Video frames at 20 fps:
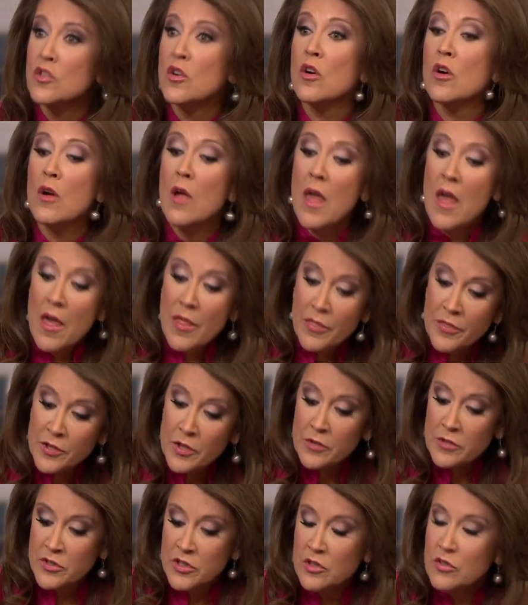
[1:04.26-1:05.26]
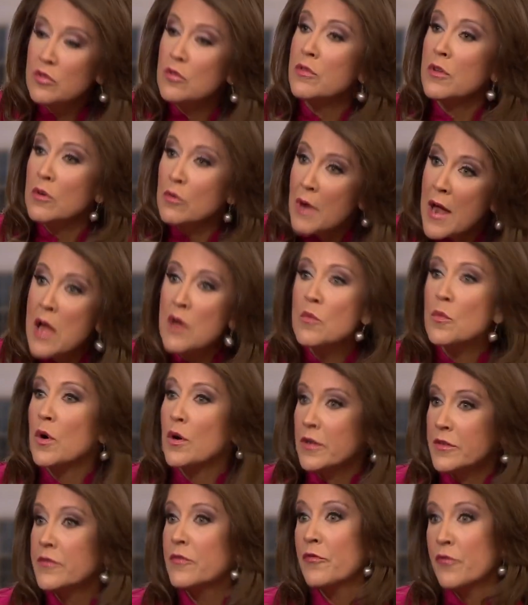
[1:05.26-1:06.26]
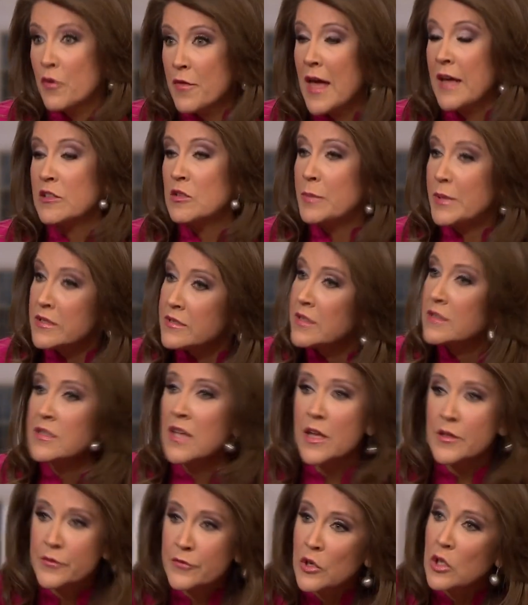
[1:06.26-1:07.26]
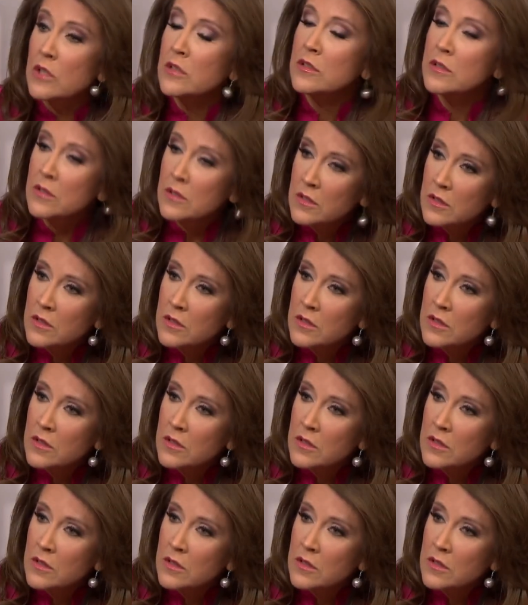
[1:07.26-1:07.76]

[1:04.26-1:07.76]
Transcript: sure to, to do the groundwork for that to be I successful. I think Carly